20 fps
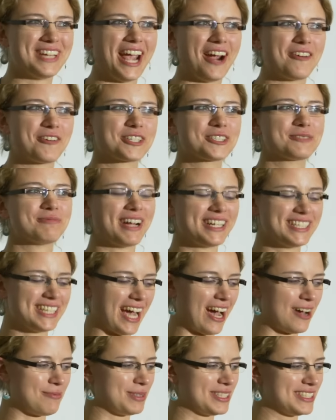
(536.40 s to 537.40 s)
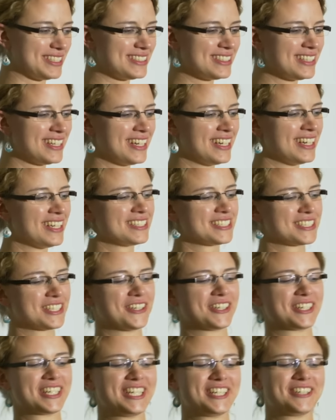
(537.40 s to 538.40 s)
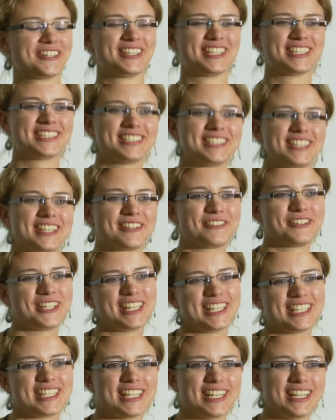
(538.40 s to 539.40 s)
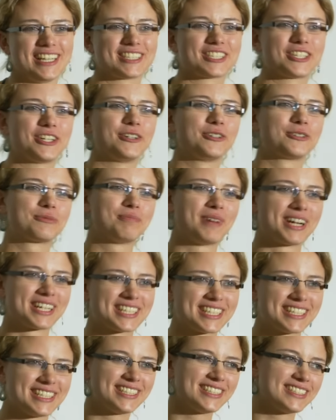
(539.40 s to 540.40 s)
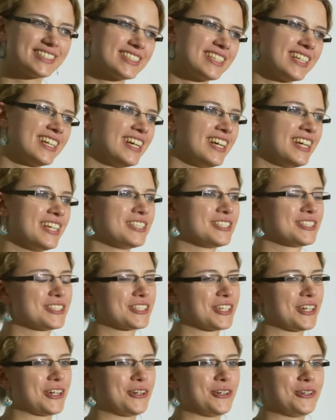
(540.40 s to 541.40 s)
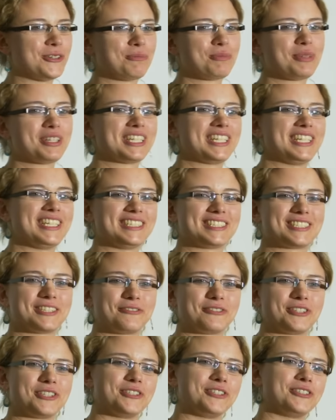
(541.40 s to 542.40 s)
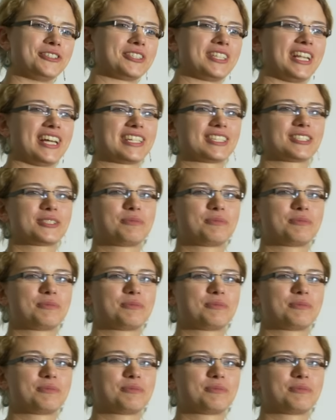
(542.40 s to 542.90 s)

Errors might happen. So here are 3 little code monkeys. So please, if you like